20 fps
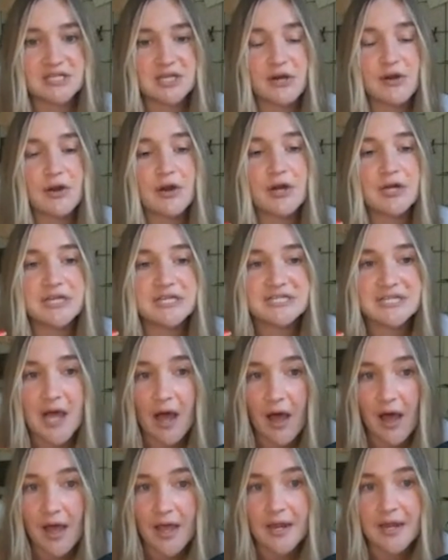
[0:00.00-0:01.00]
There are a
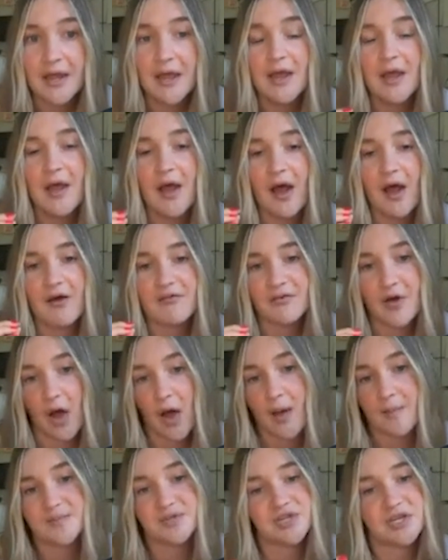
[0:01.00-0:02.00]
ton of
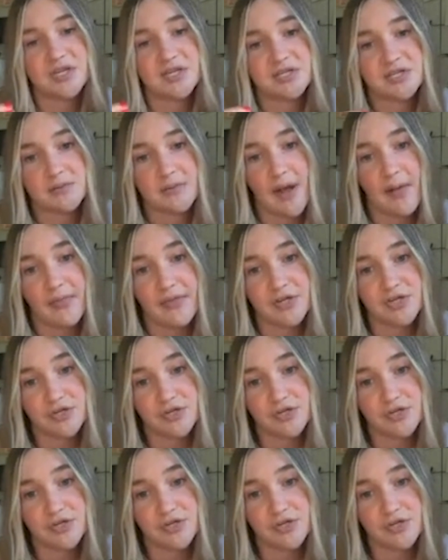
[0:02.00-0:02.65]
options around the